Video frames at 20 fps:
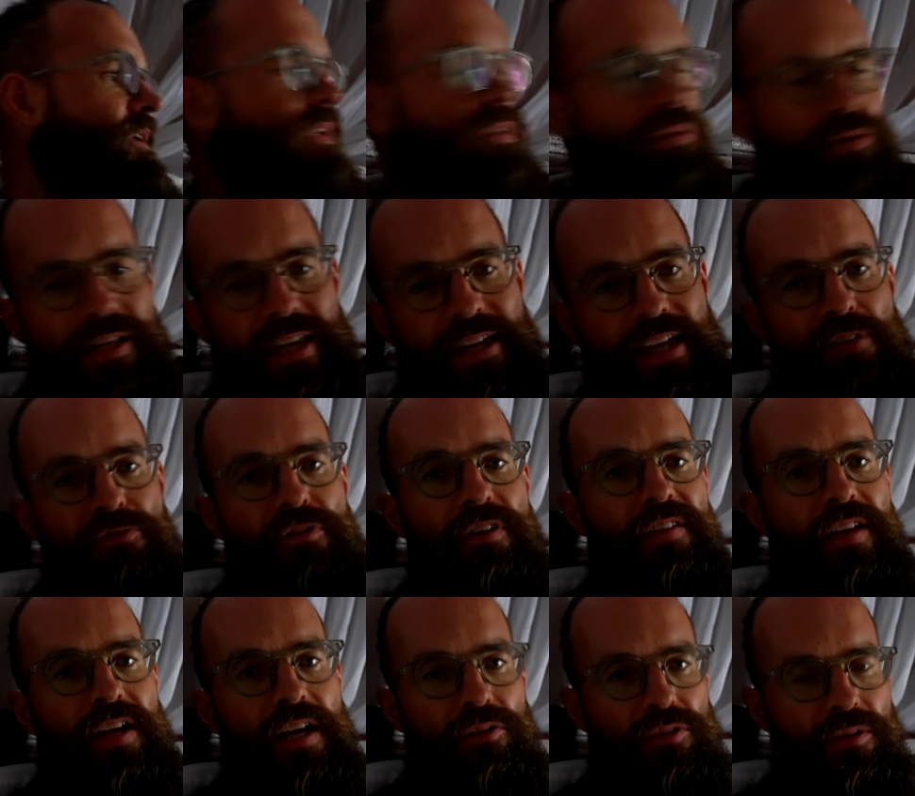to take
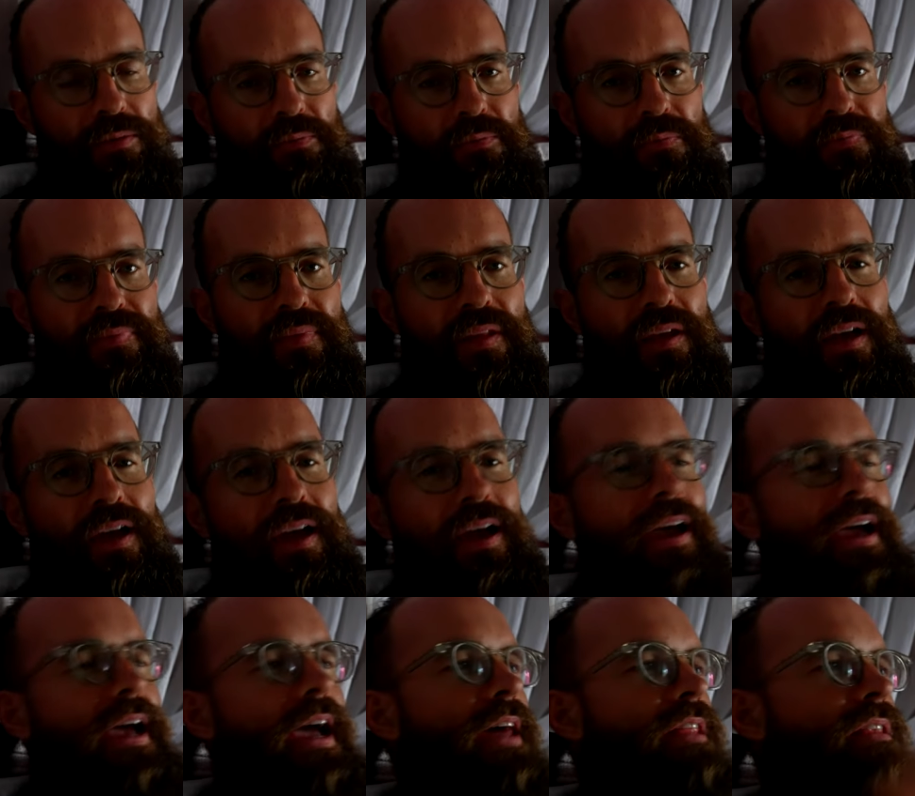everything out.
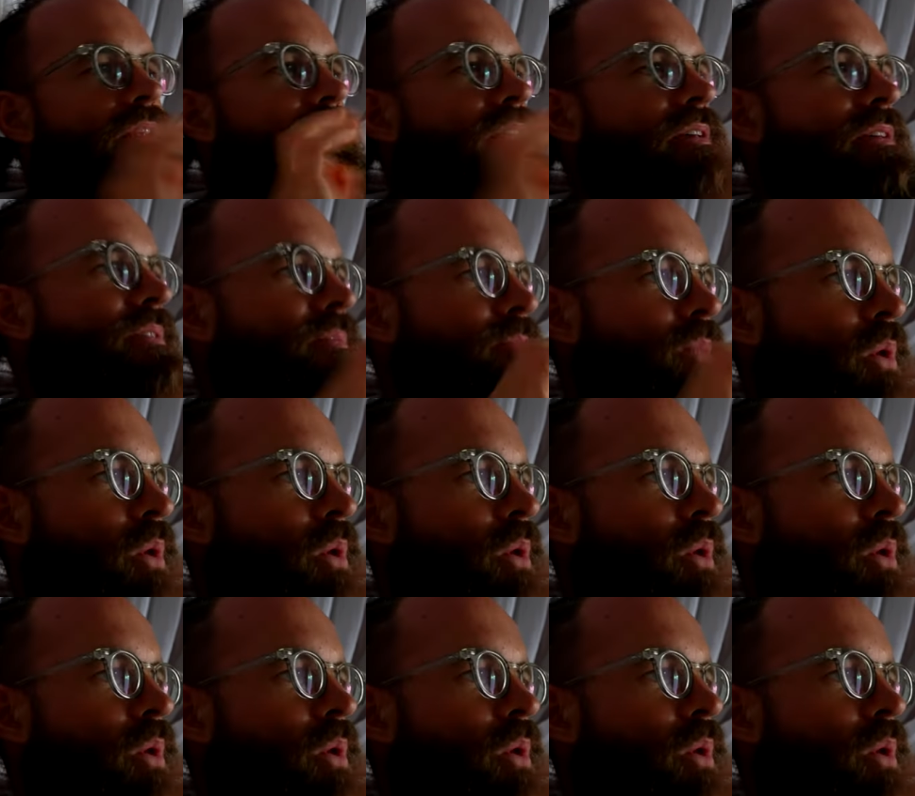And in this